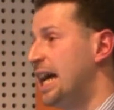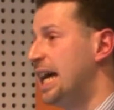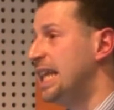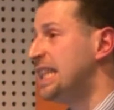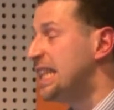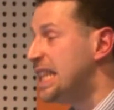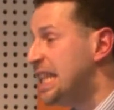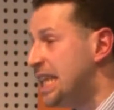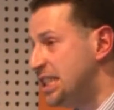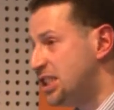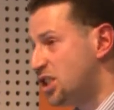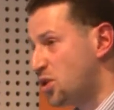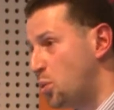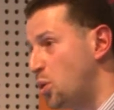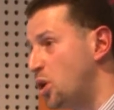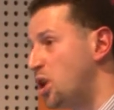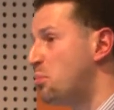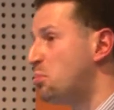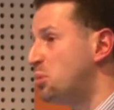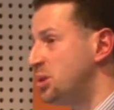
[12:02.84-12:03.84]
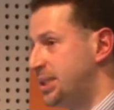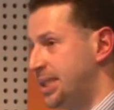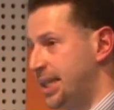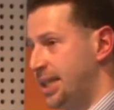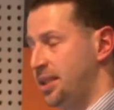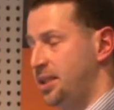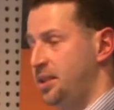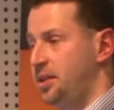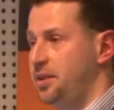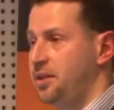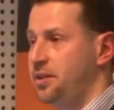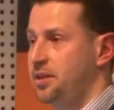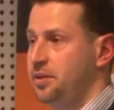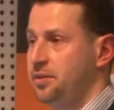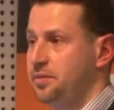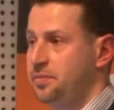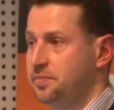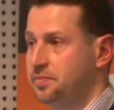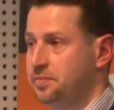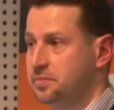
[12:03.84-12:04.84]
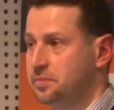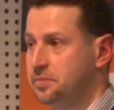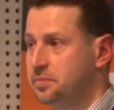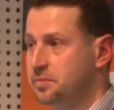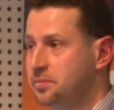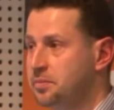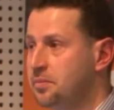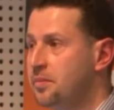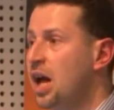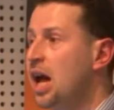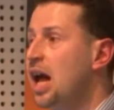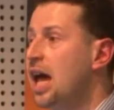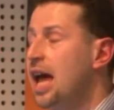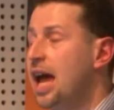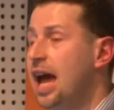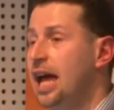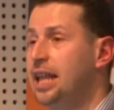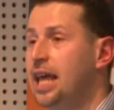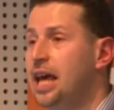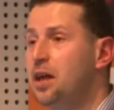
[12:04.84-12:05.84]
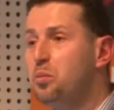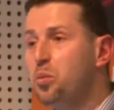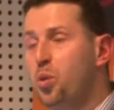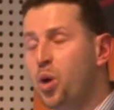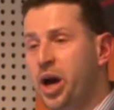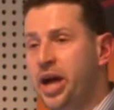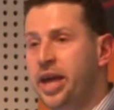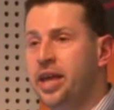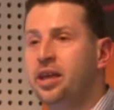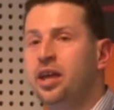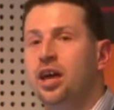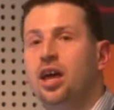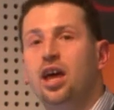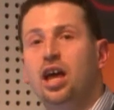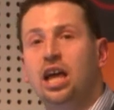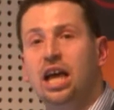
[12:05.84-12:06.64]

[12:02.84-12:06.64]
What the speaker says: at least 20%. And that way,